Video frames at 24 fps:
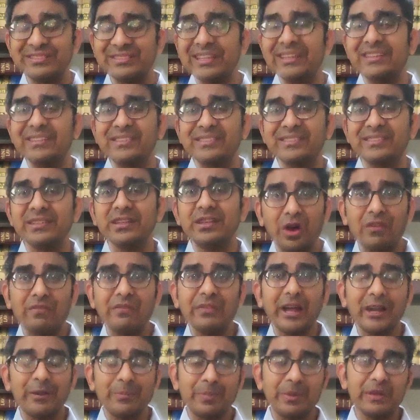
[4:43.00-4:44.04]
6
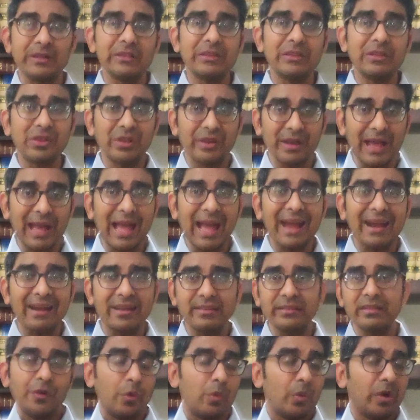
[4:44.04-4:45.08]
of that particular
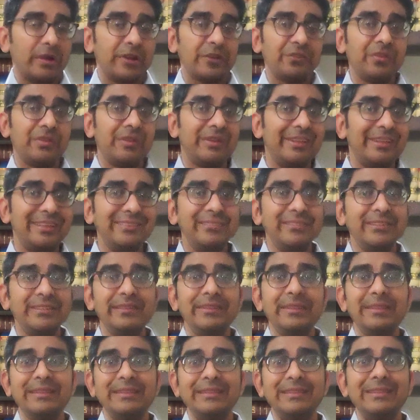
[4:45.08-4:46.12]
act, for whatever
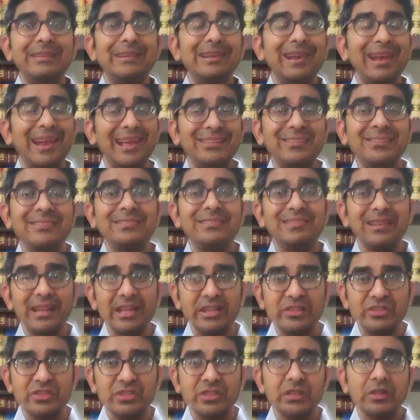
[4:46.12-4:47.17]
reason, the
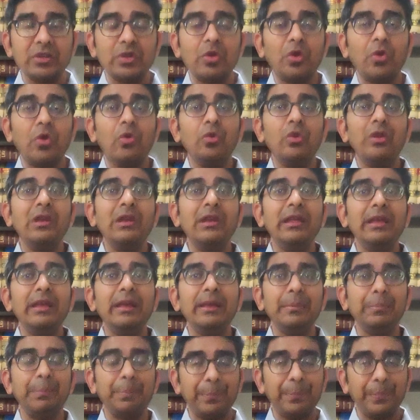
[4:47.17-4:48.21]
legislature
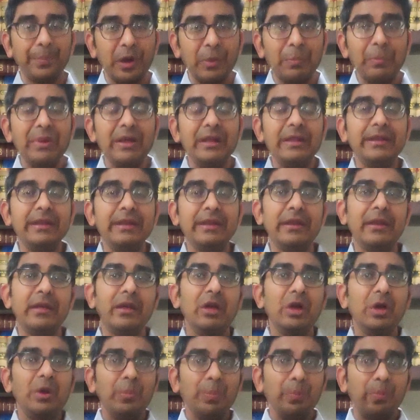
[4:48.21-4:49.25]
only
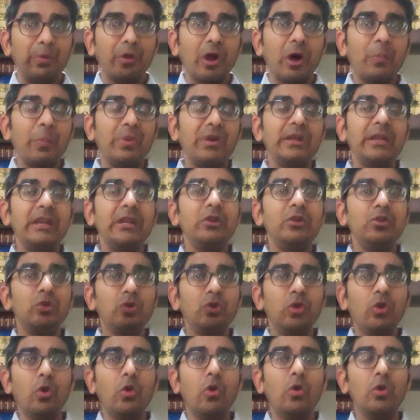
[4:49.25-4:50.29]
permitted property to
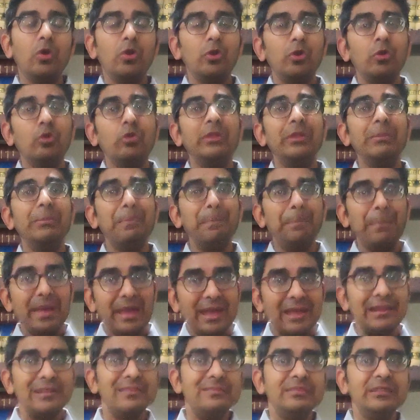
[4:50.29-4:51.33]
go to the
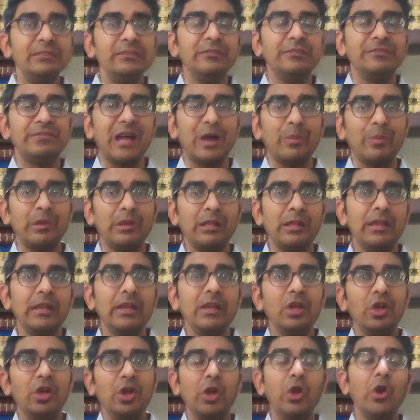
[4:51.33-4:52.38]
males in the family,
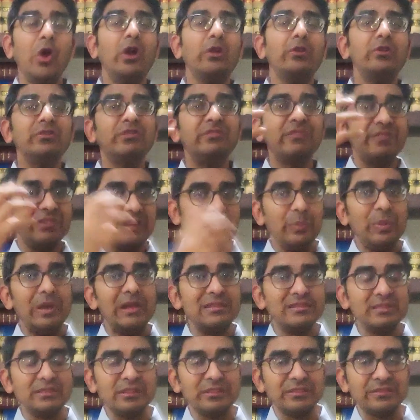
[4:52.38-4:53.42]
not to
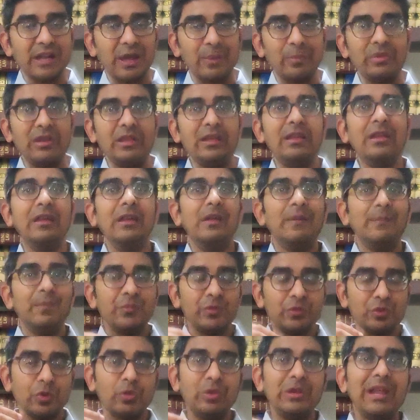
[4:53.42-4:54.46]
females in the family.
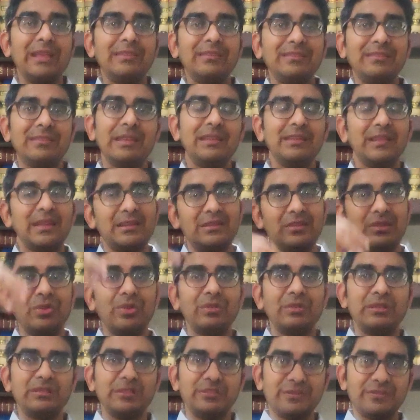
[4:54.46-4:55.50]
So let's say that,
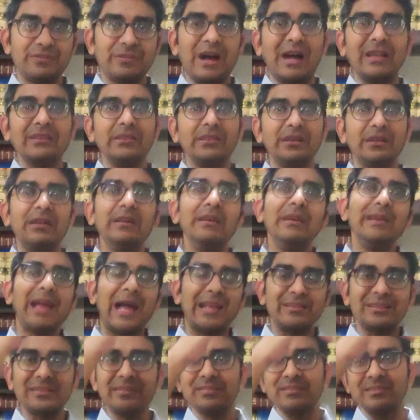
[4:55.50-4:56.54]
there's a father,
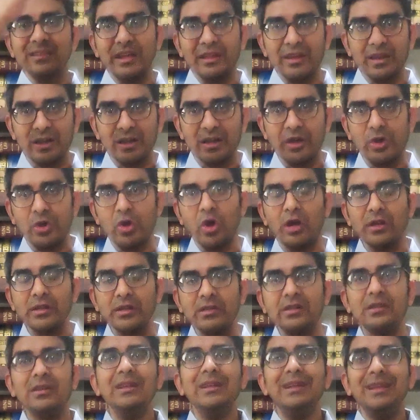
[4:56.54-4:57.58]
has a son and a
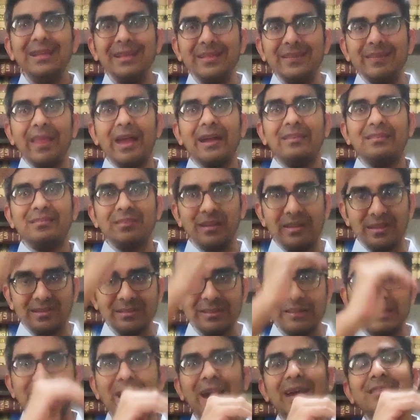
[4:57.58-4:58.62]
daughter. that son
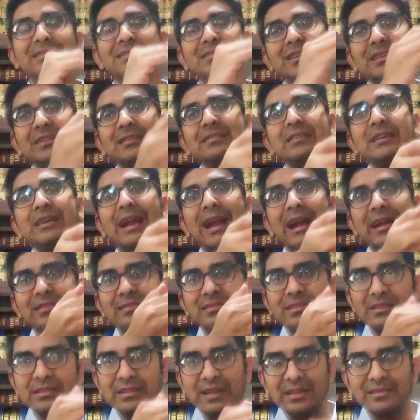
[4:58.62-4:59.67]
has a grandson,
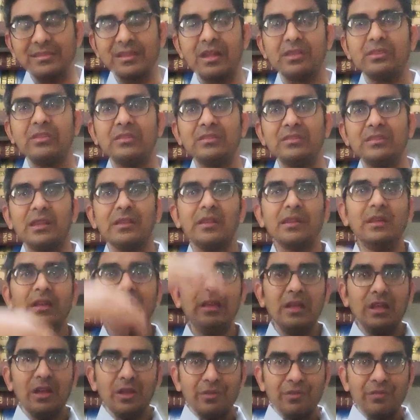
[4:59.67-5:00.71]
grandson has another son.
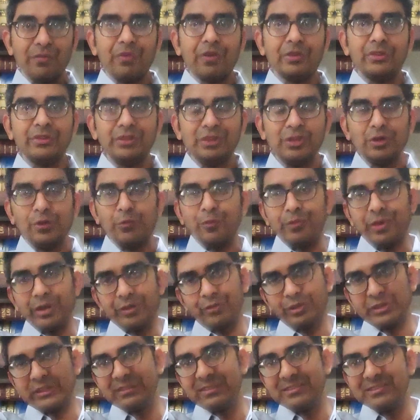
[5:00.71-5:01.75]
For the, you know,
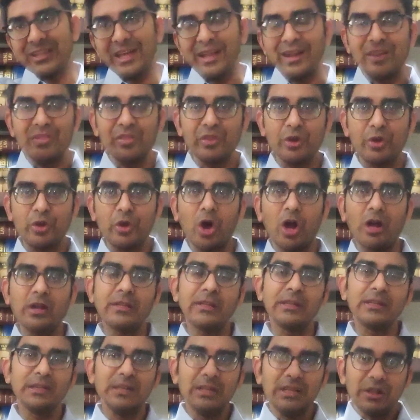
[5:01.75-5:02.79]
for the son and the
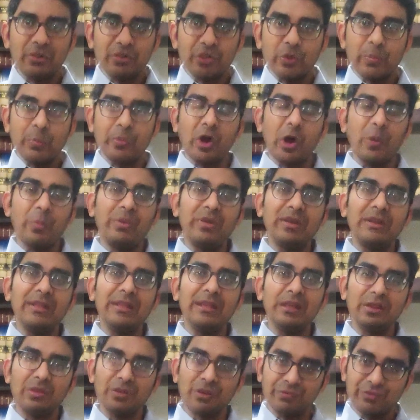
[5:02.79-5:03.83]
daughter, the
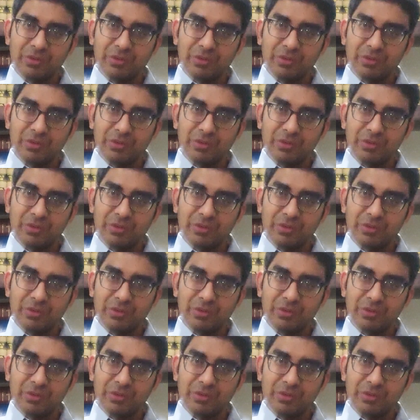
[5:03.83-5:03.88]
property